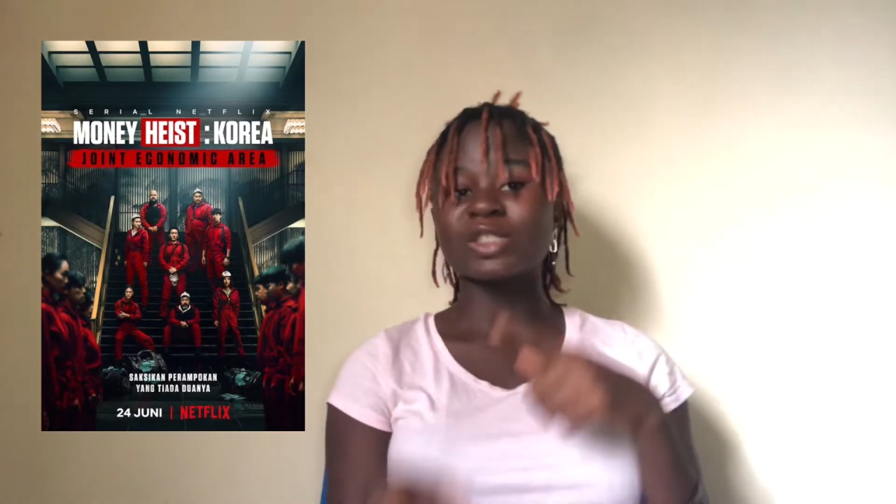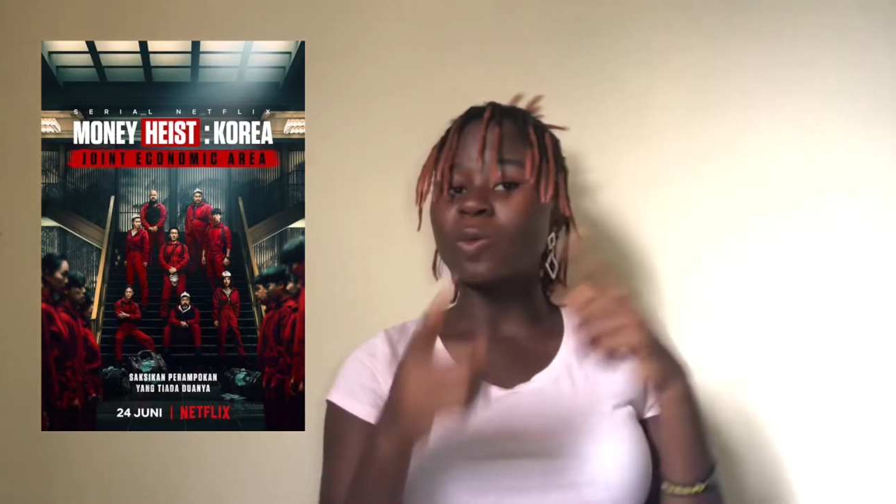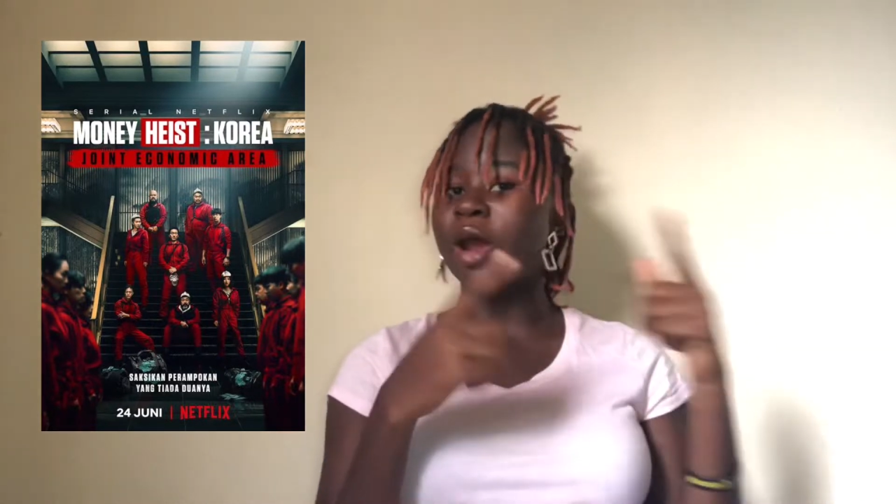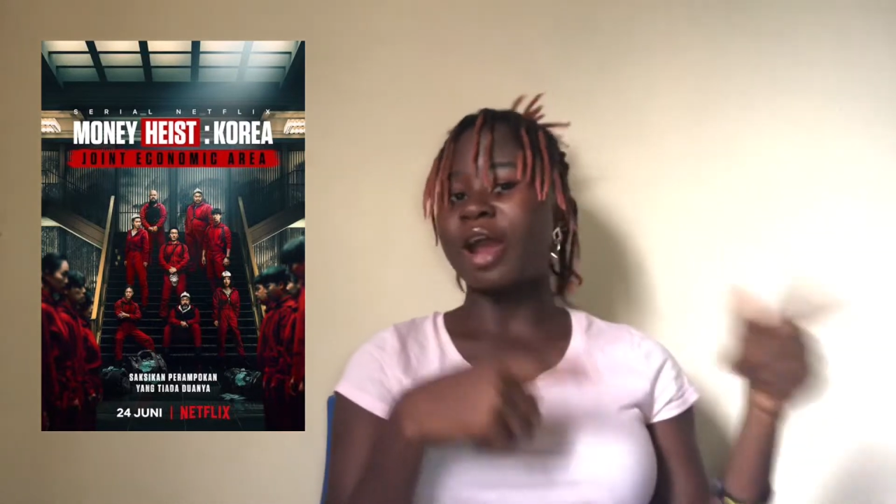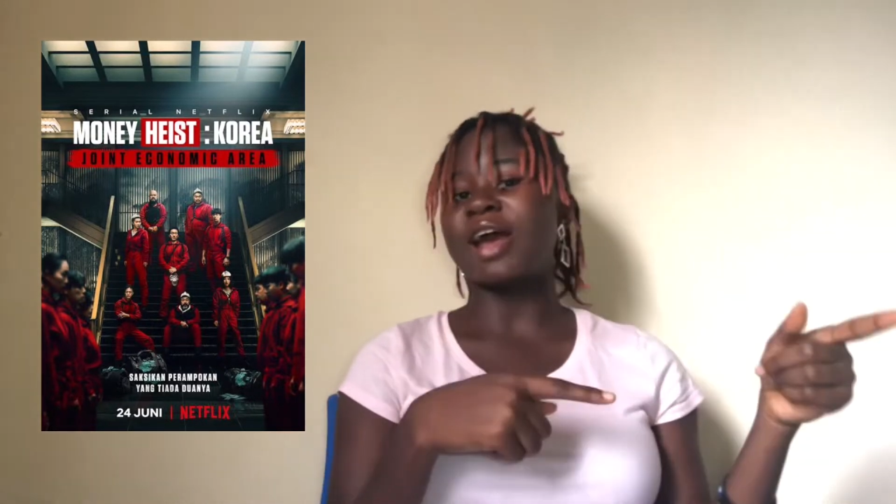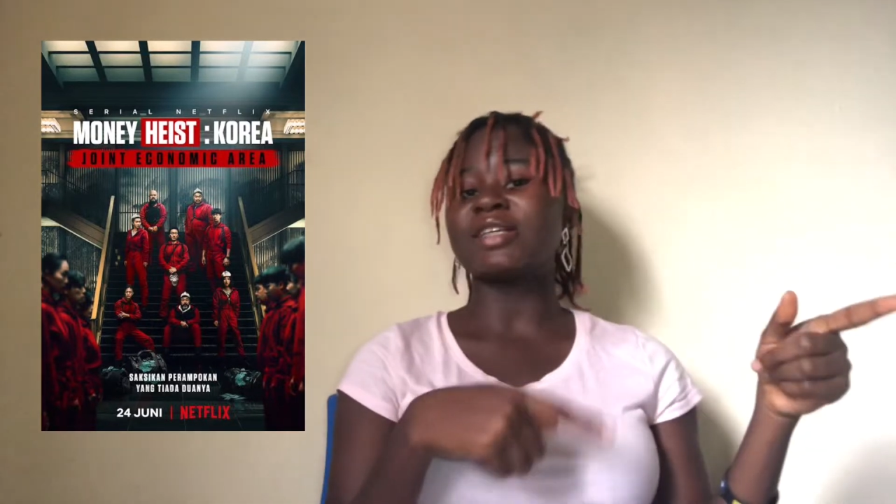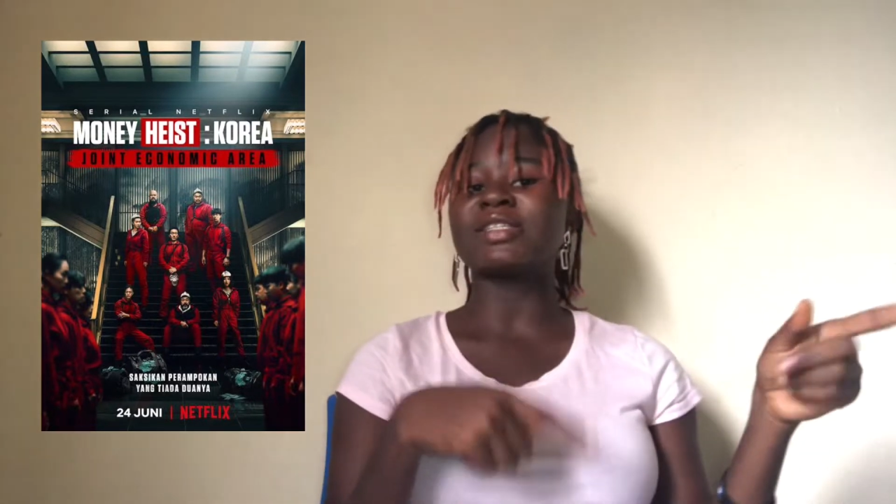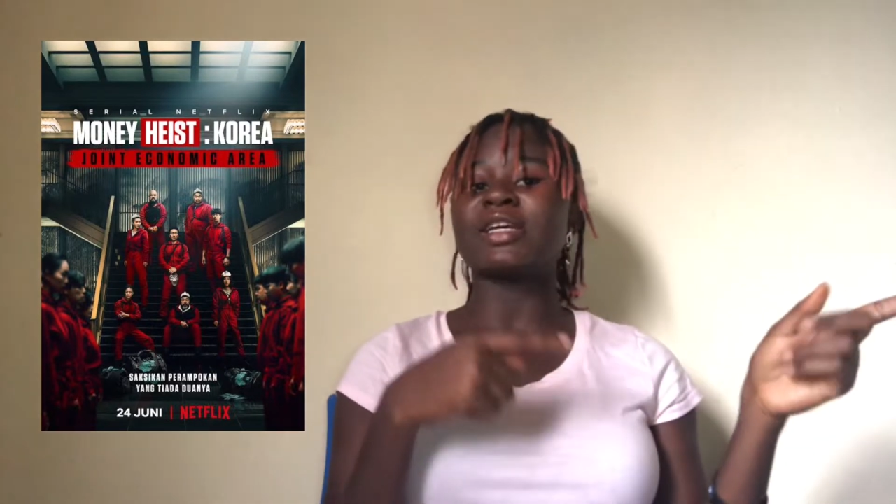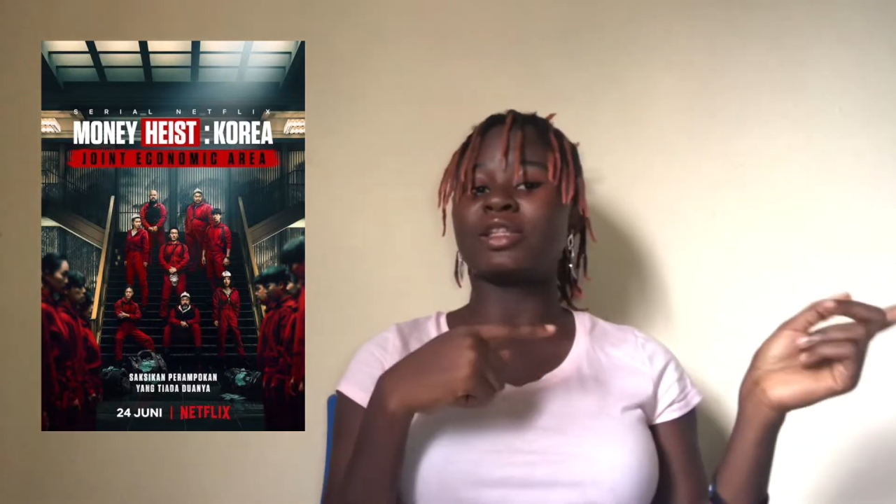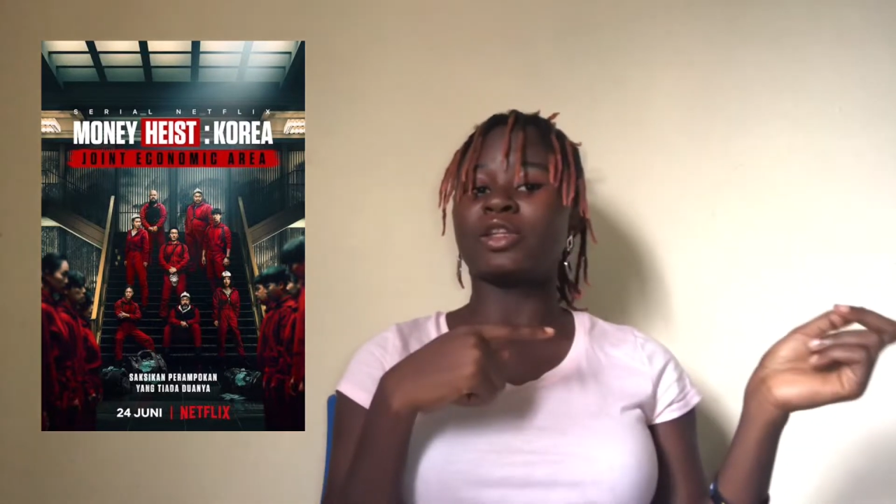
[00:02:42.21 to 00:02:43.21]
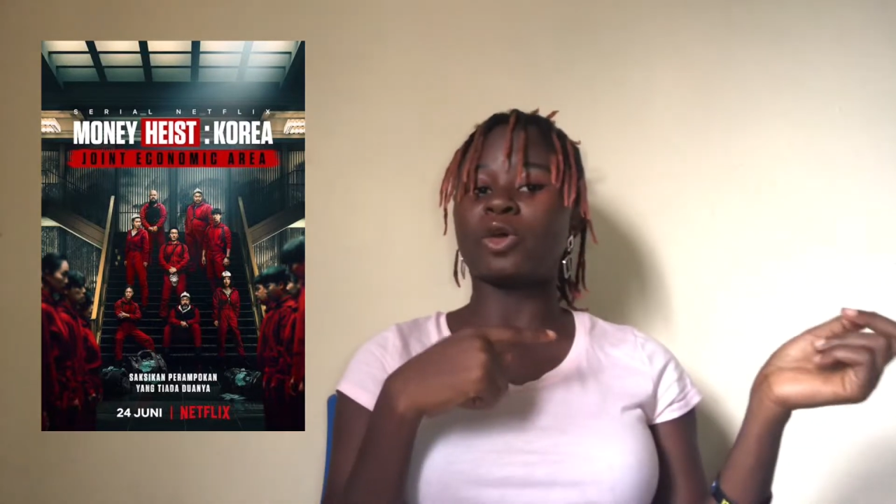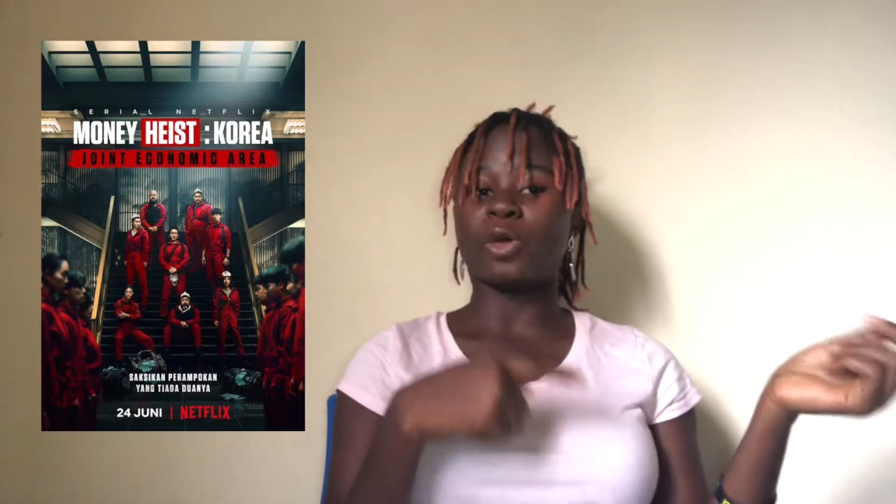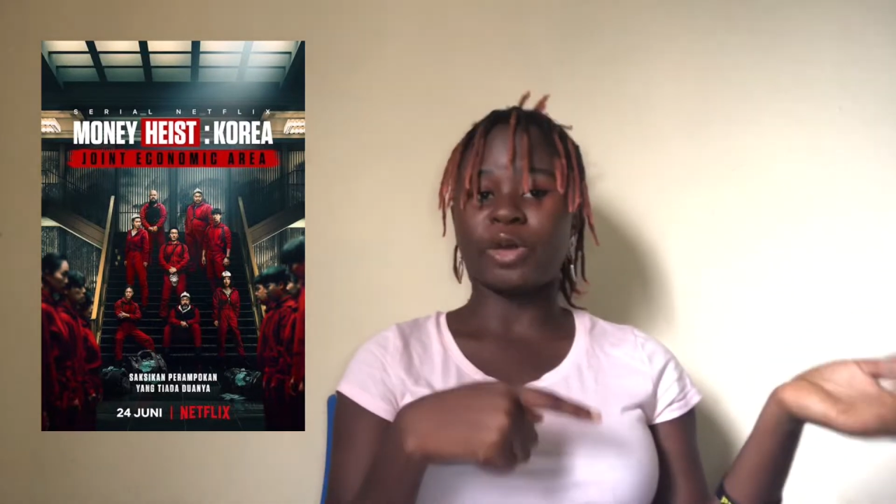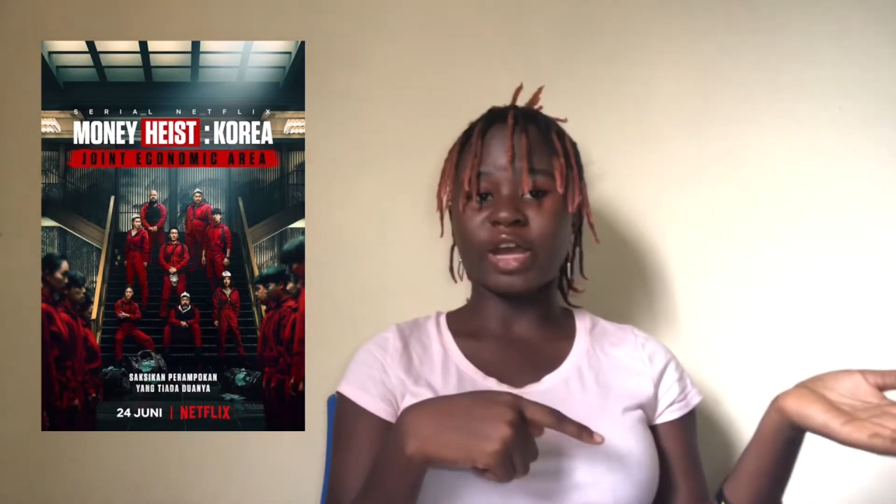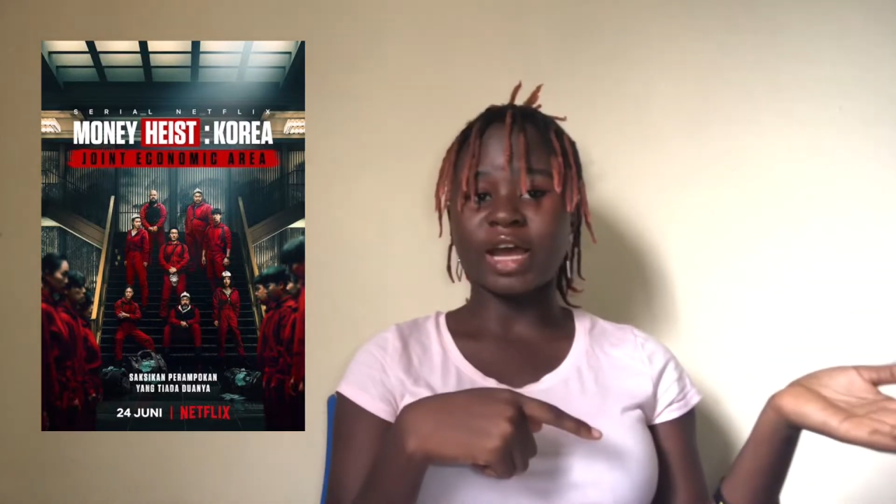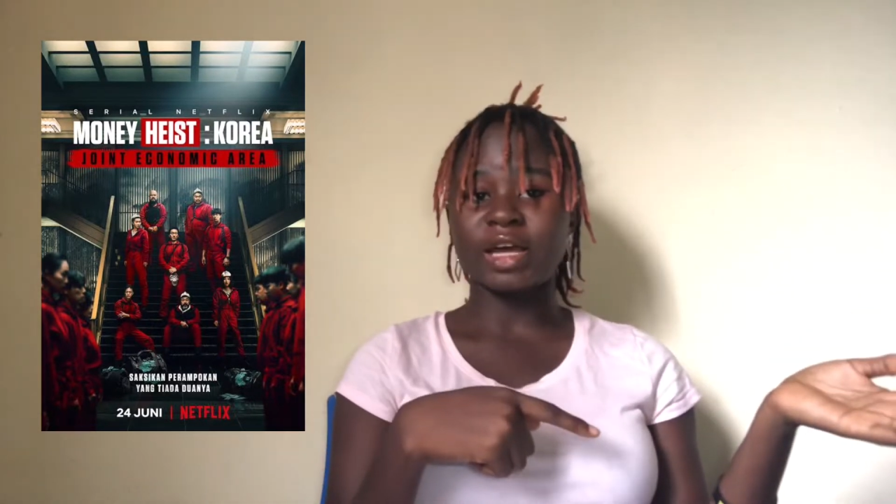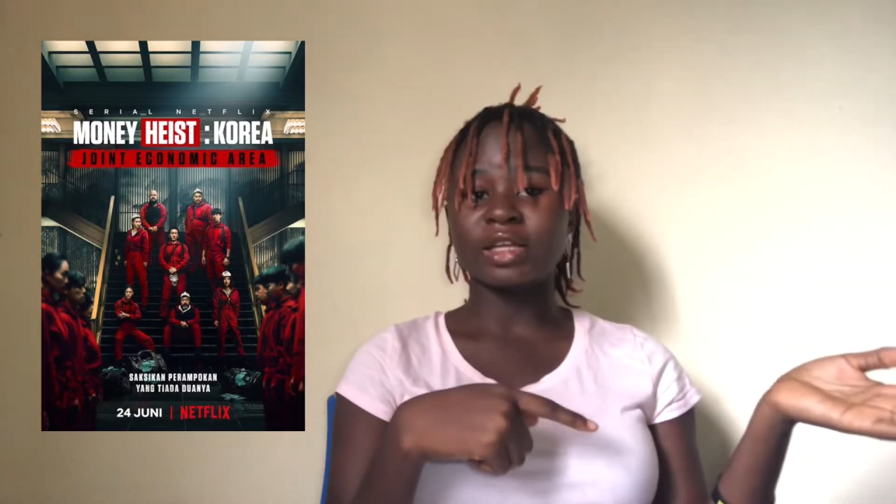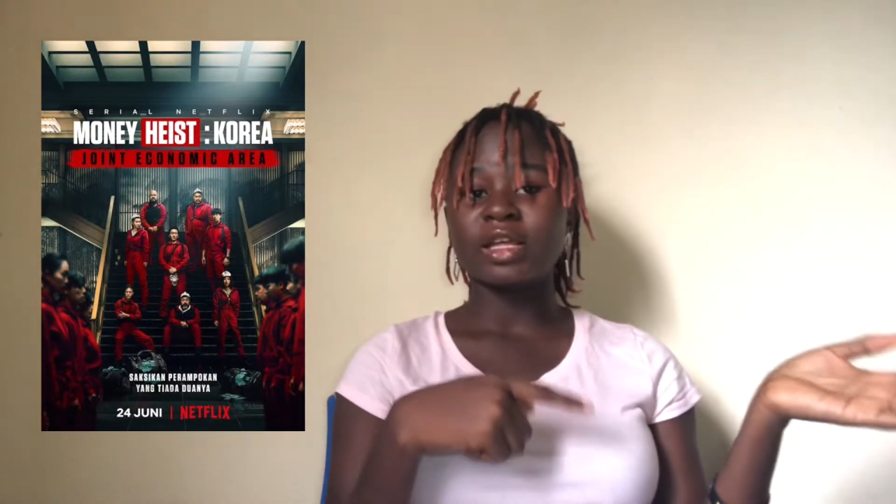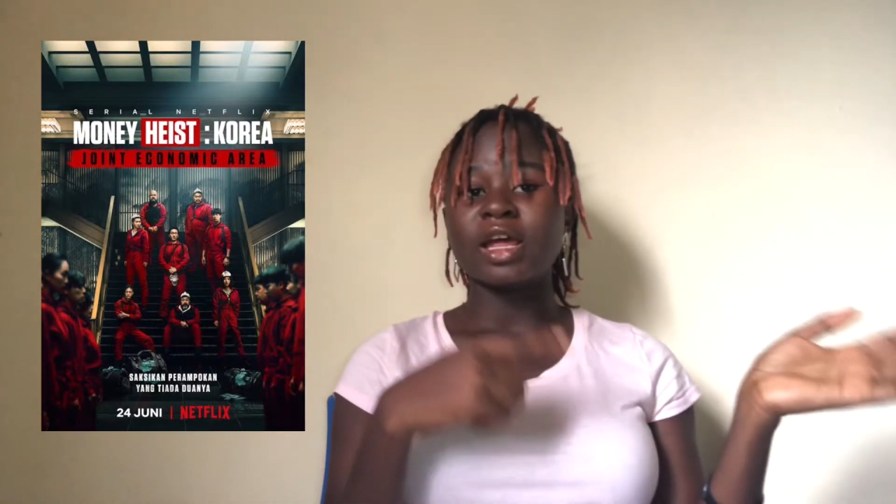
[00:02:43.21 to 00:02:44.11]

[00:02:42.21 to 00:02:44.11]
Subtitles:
Whereas in the Korean